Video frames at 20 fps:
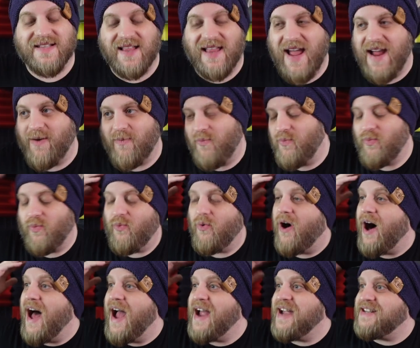Like,
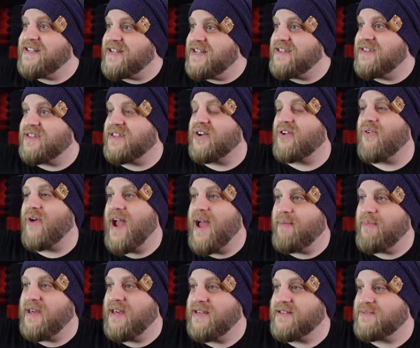why didn't the
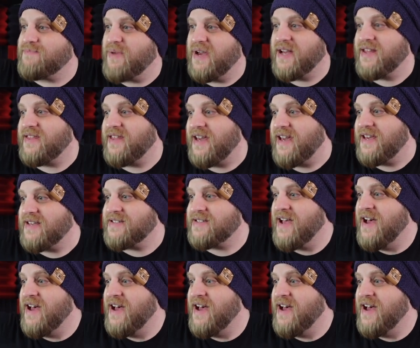Grammys pick these?